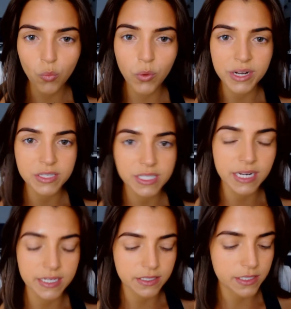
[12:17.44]
What else
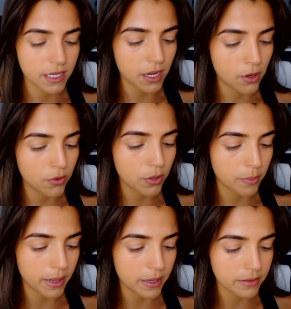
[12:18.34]
can I tell you
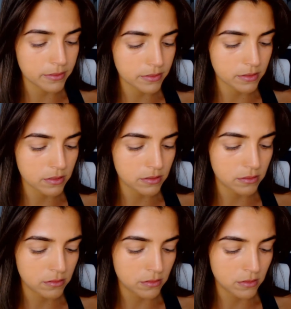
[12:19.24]
about it?
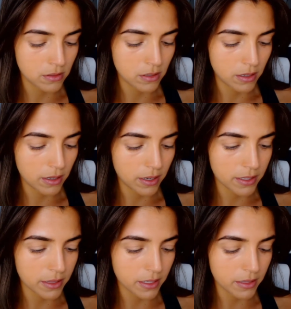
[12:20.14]
I
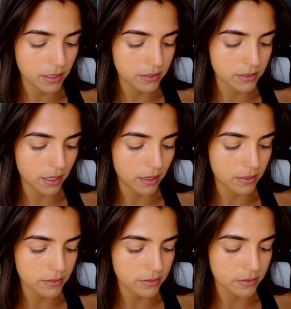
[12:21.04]
think that's
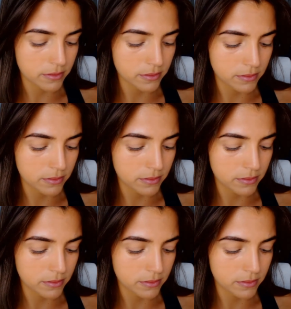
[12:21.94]
it.